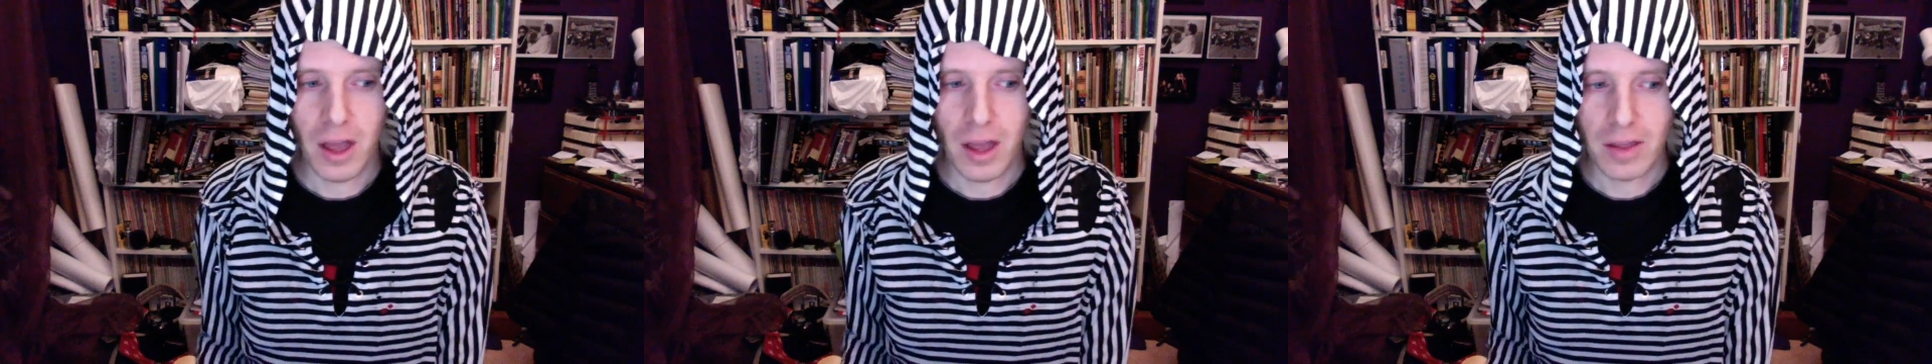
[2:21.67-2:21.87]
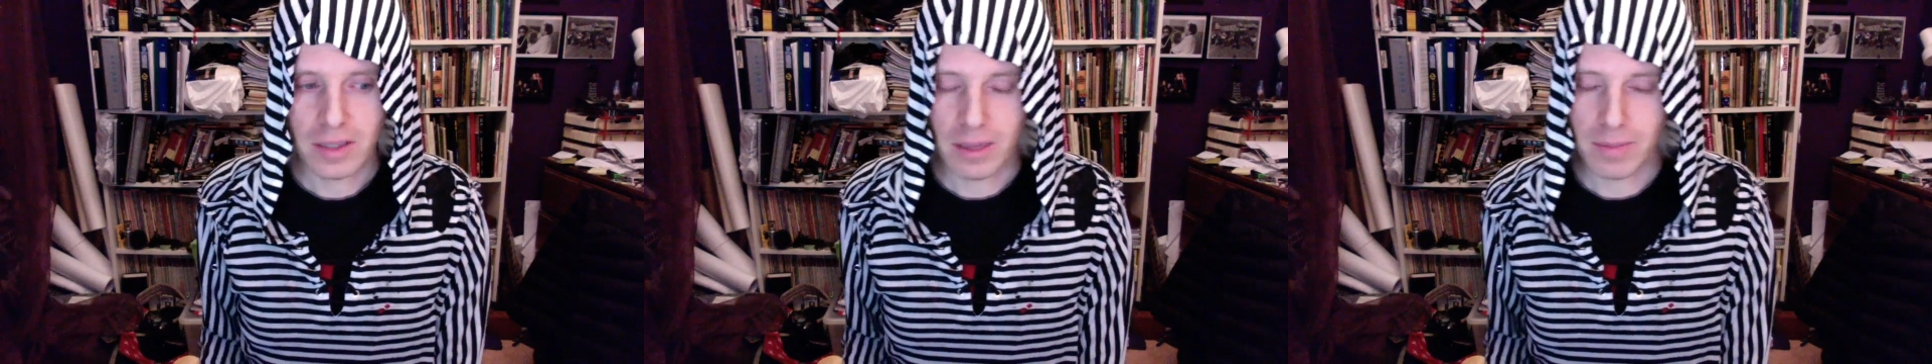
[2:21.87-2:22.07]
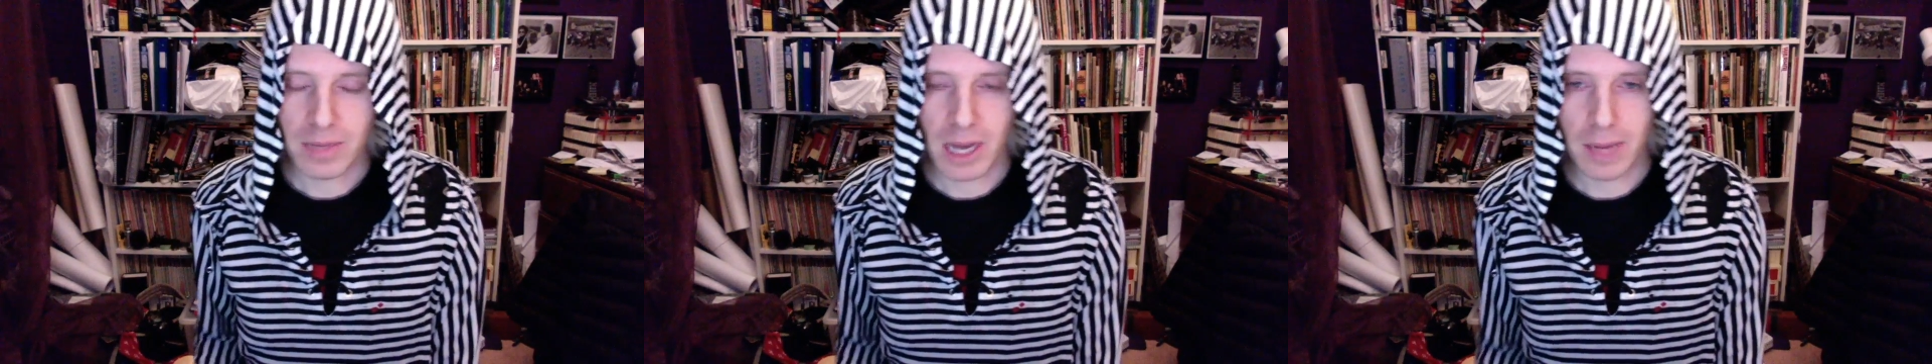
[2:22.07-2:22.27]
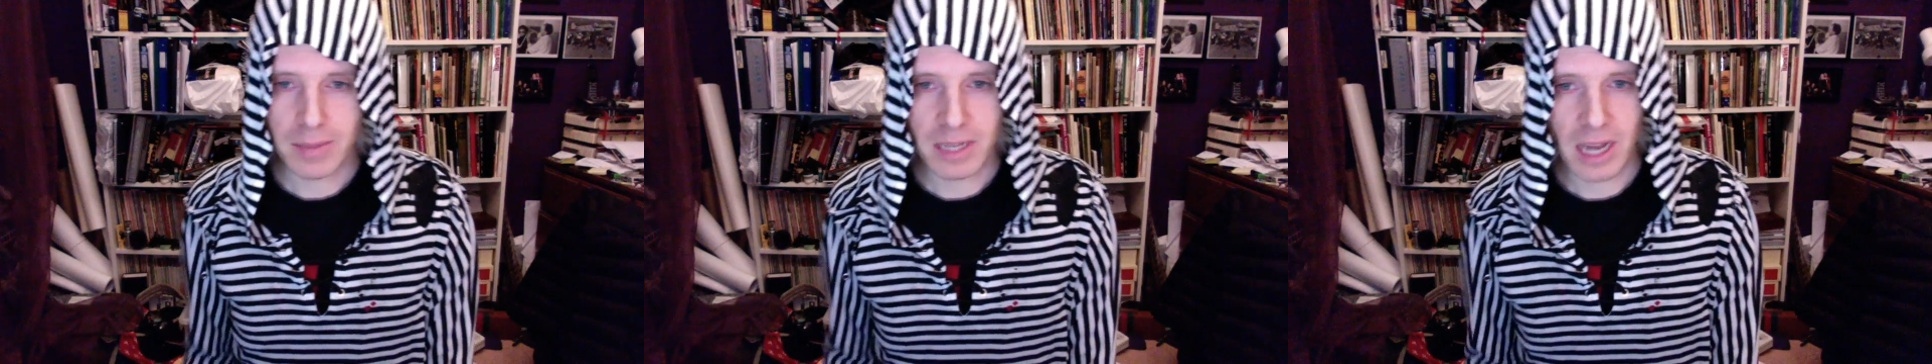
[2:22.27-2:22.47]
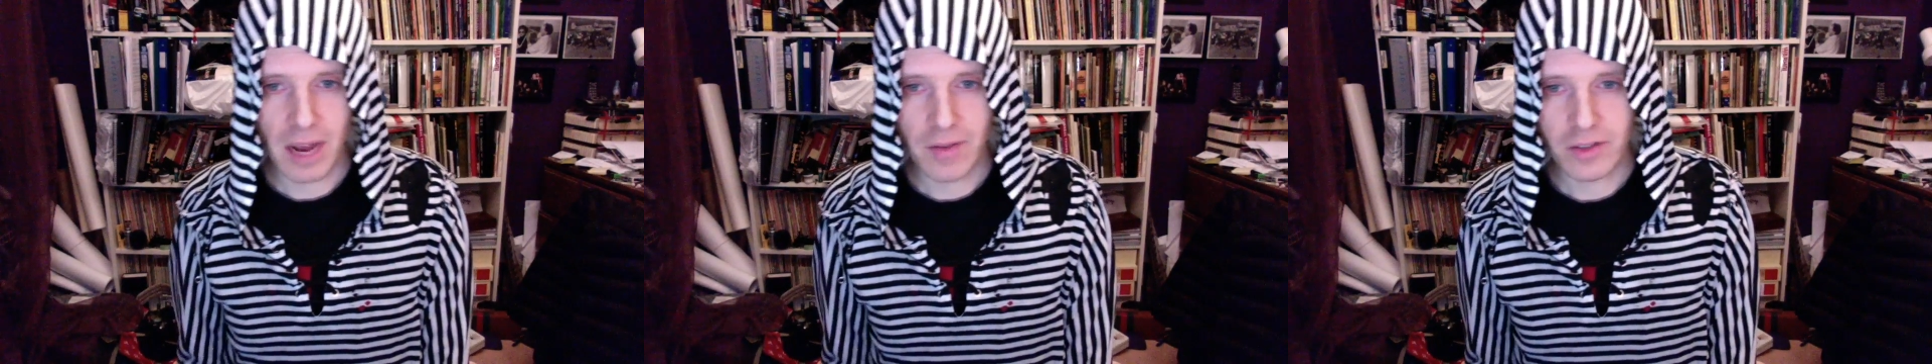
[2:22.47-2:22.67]
sometimes an
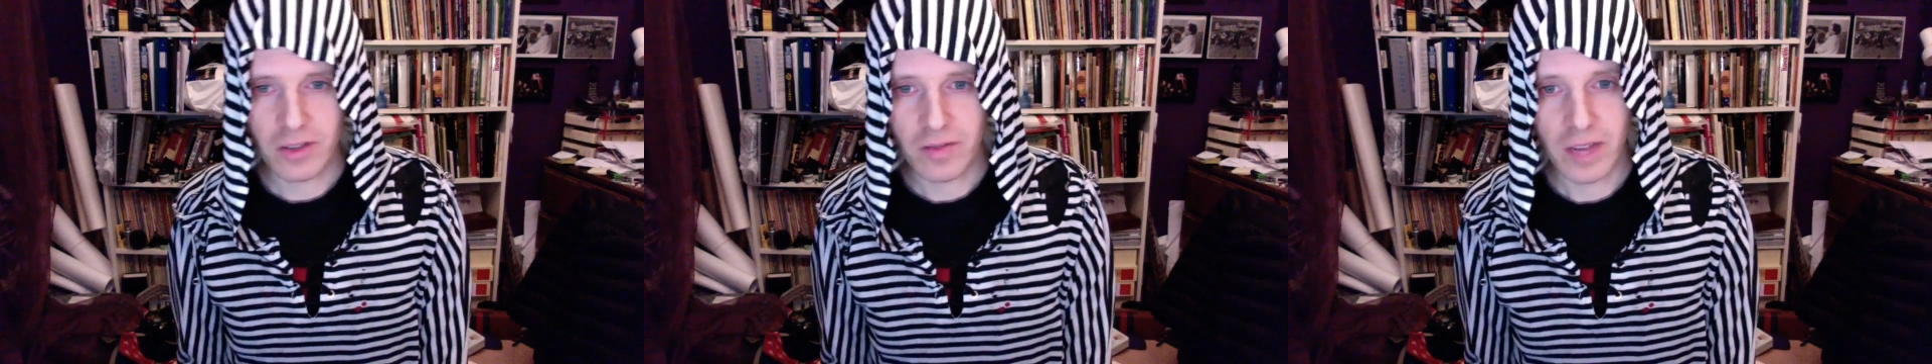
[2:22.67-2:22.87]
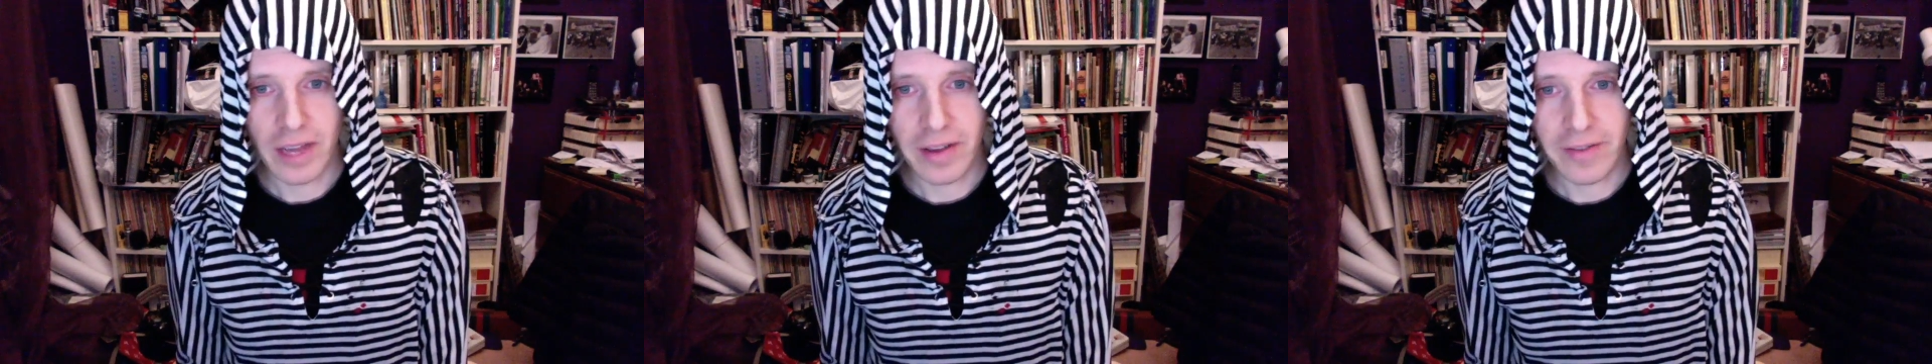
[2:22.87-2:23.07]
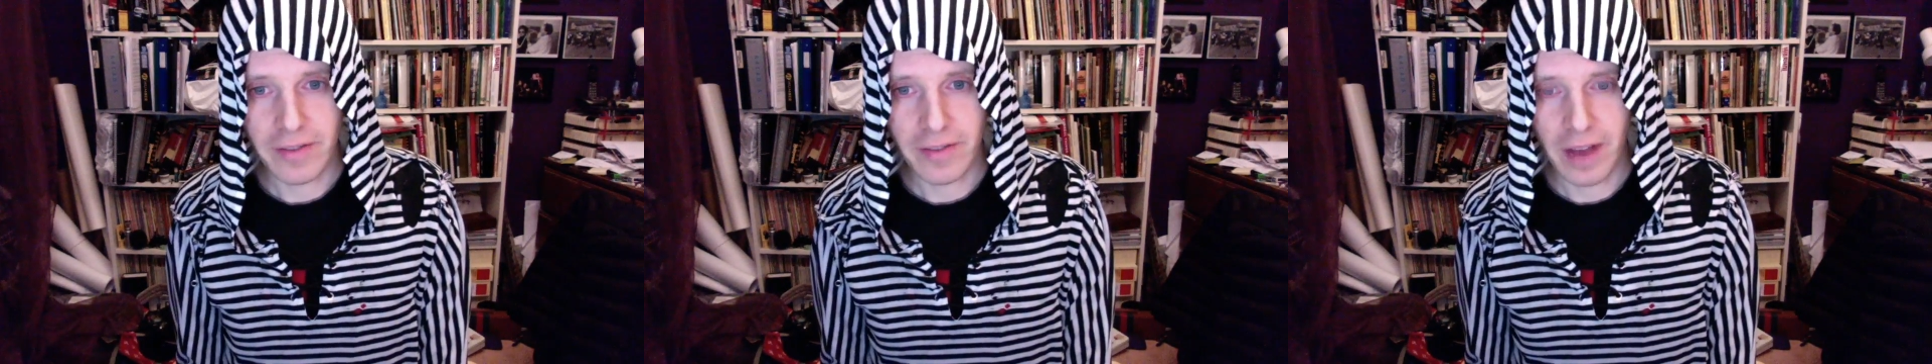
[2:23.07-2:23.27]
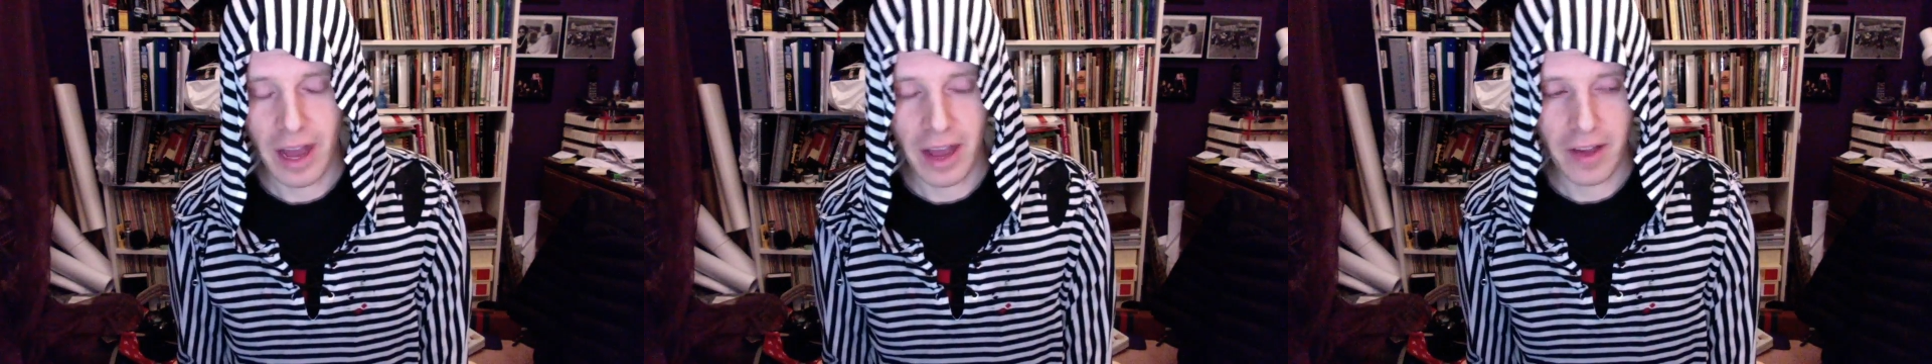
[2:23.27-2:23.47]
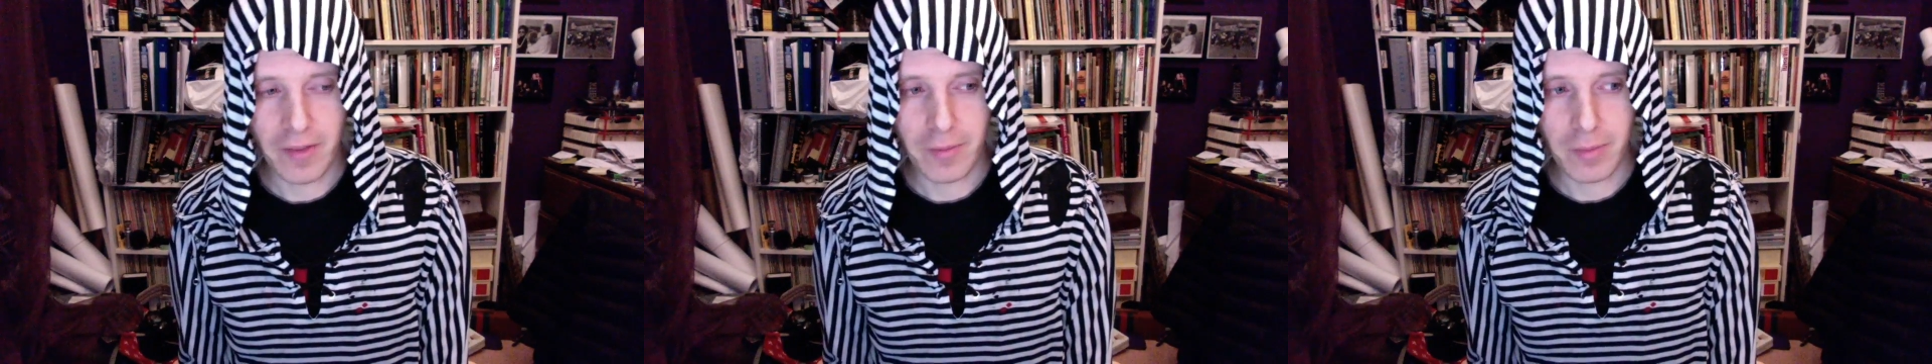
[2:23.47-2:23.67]
average of day of
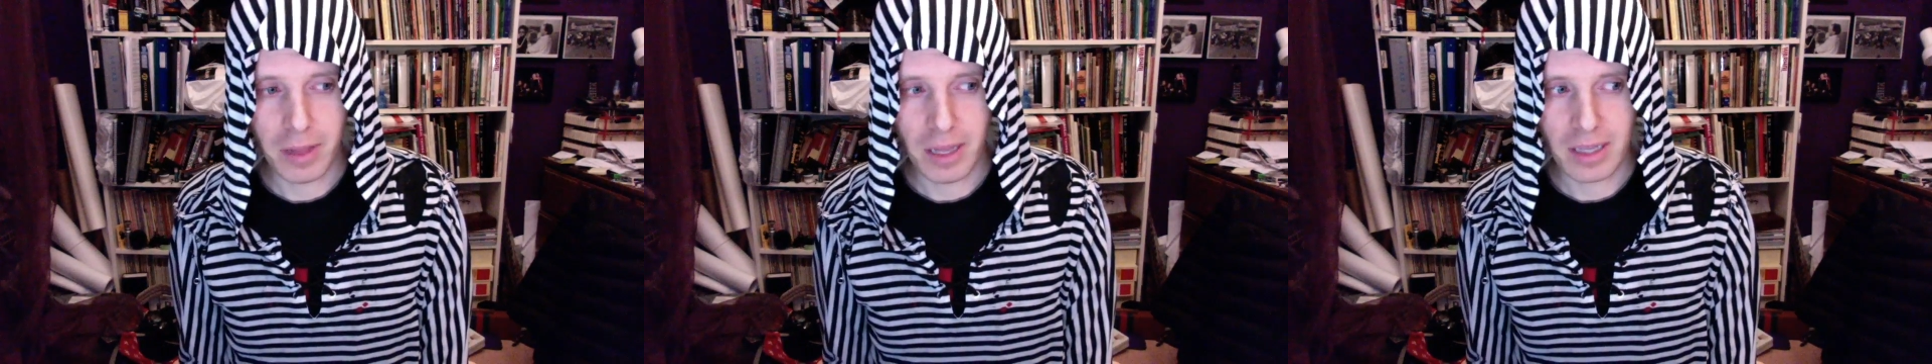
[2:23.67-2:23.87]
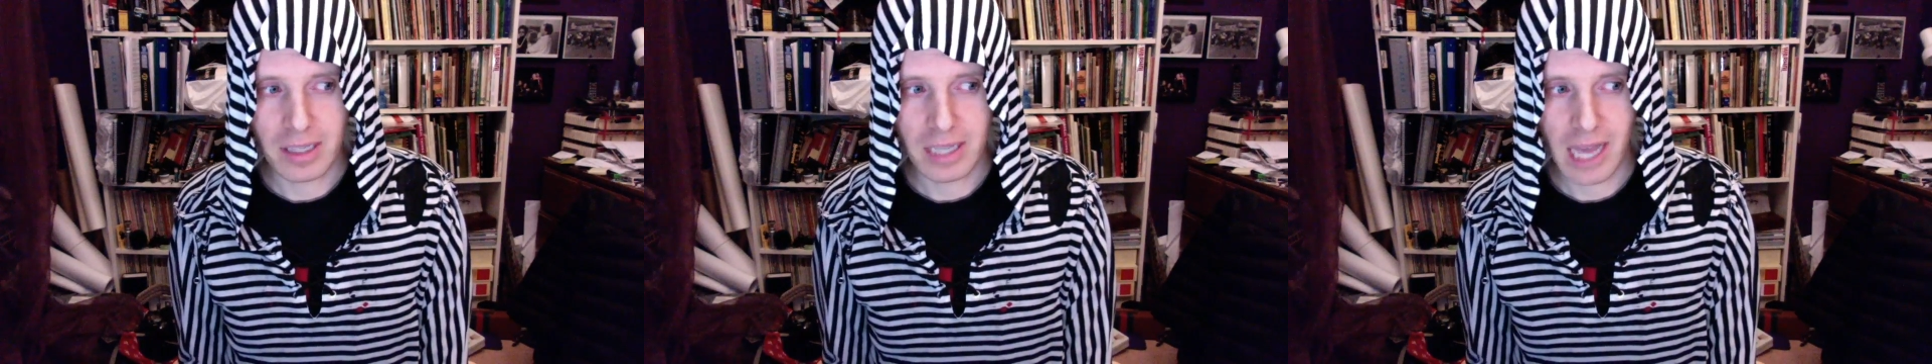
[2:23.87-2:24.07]
5+